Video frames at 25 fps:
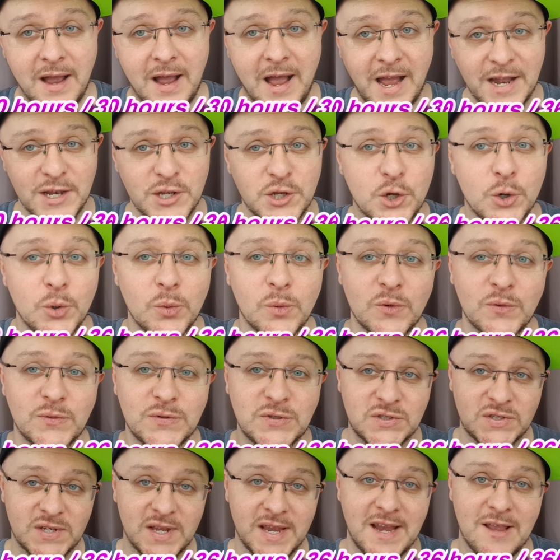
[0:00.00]
and you will
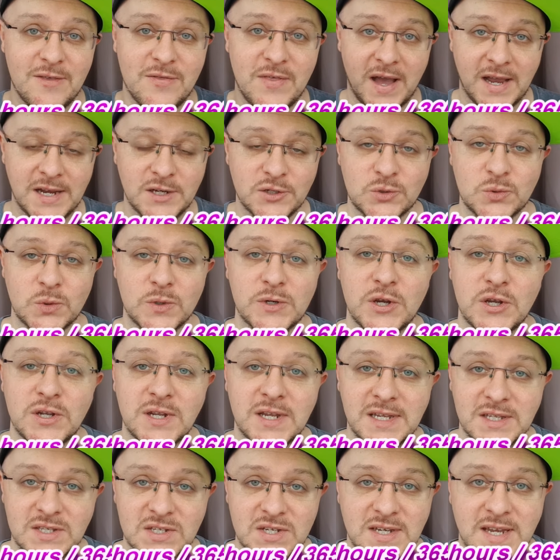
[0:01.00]
see that is what you
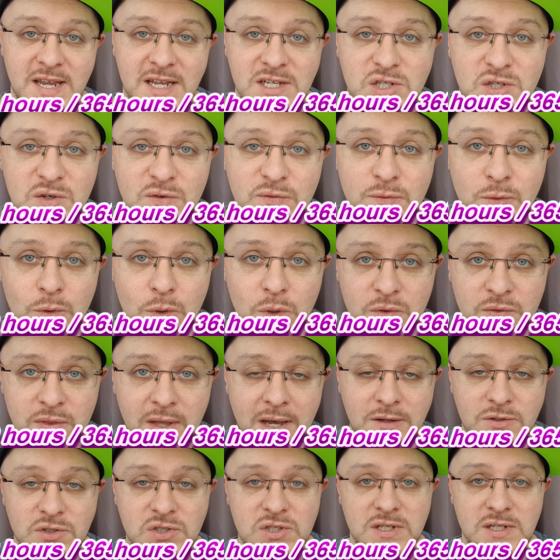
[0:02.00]
need to get to
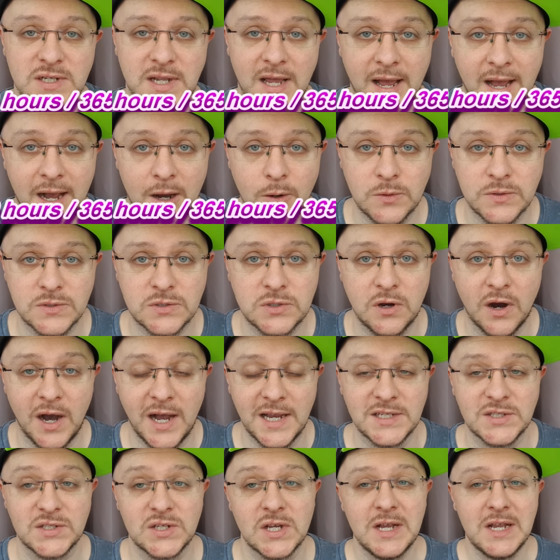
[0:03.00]
4,000 hours,
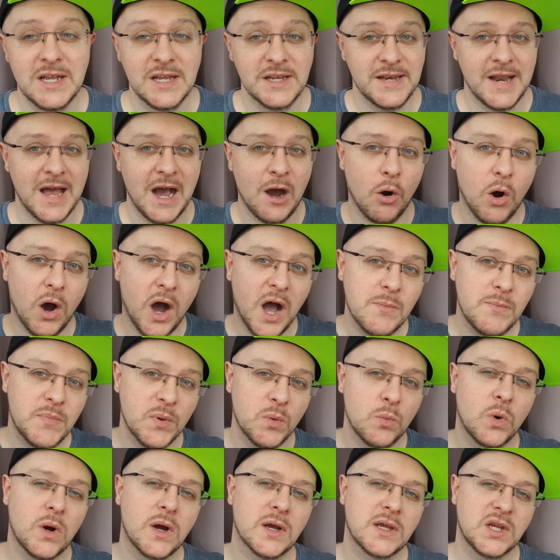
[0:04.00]
guys. Now, I've
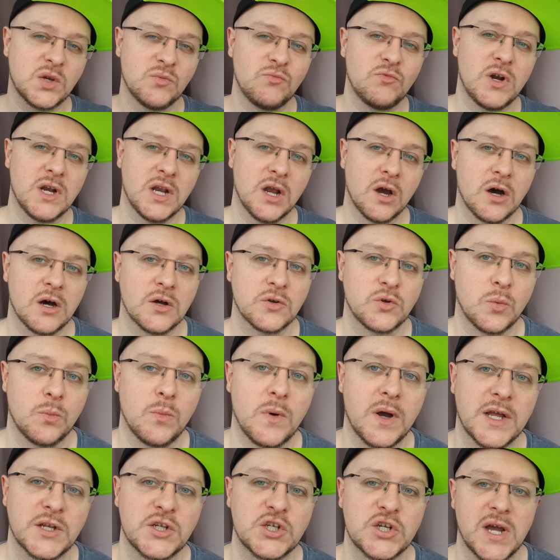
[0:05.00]
been working really hard on
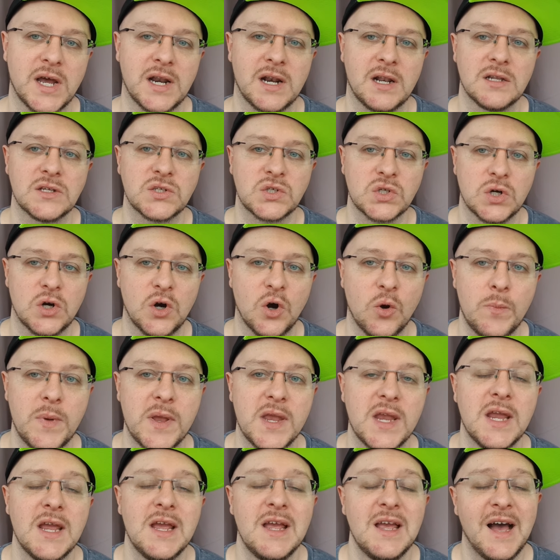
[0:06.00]
my channel as a
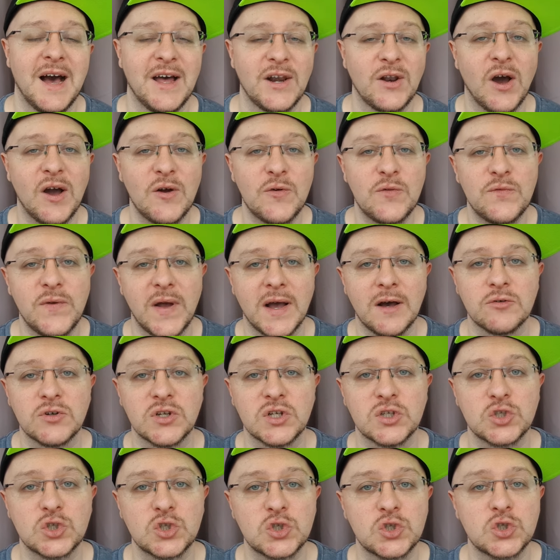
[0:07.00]
hobby, and I found
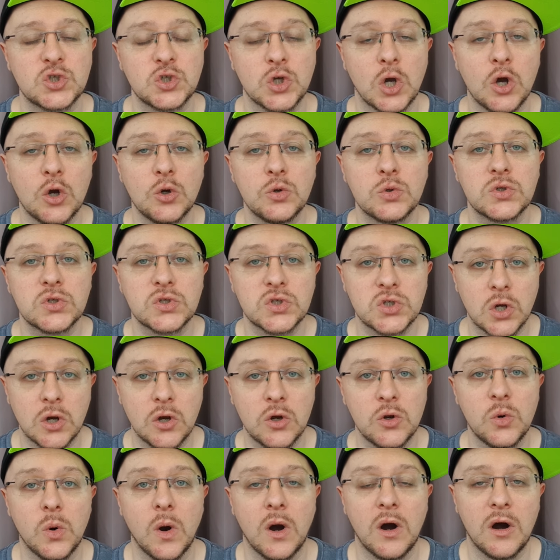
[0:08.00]
it
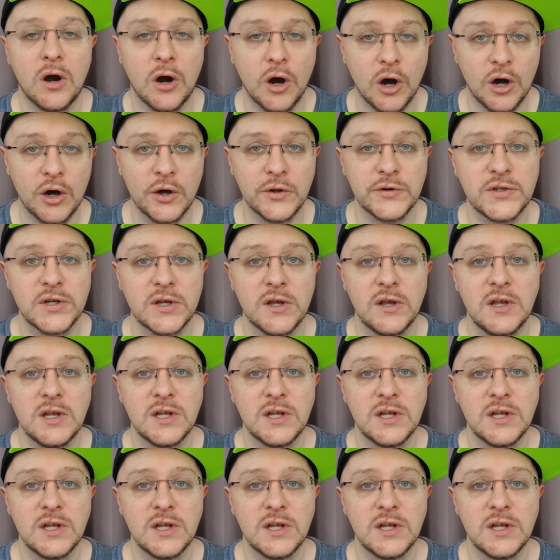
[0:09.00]
so hard